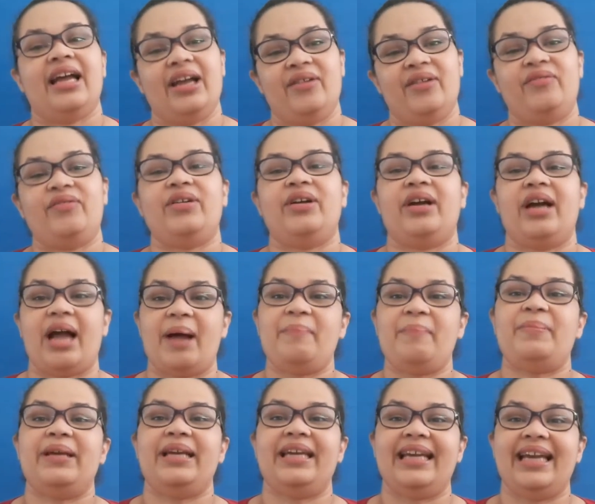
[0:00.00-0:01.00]
if you're
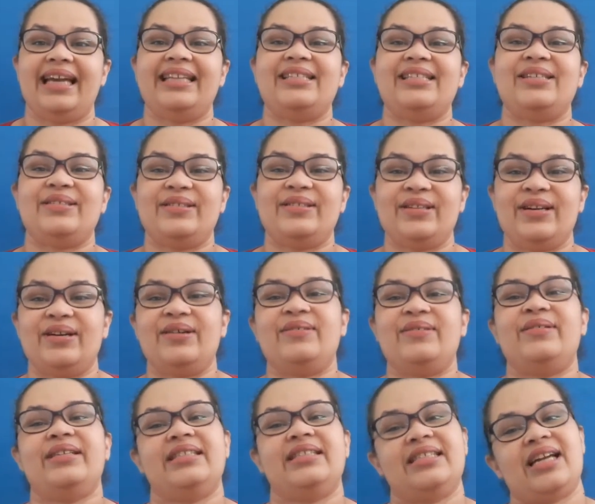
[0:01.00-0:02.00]
happy and you know
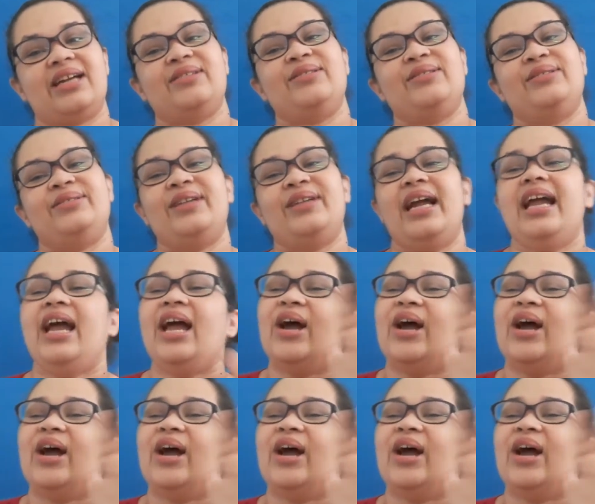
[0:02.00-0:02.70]
it, shout hooray.